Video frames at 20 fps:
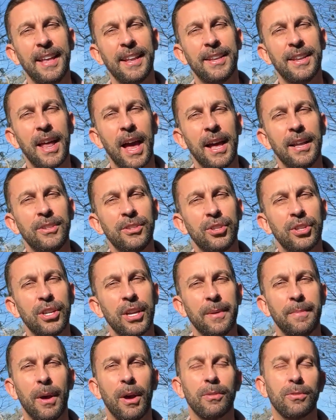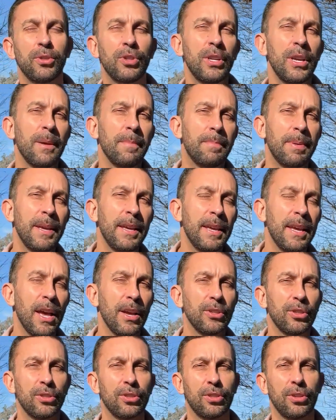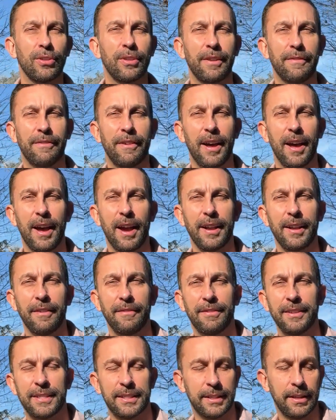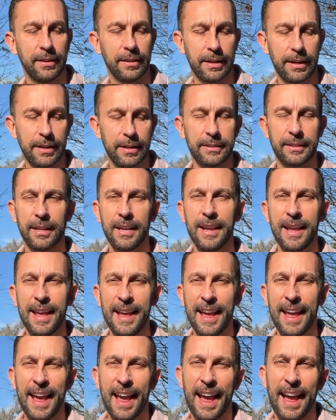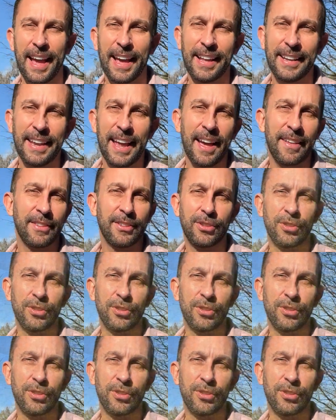non-GMO, GMP certified facilities. And yeah, this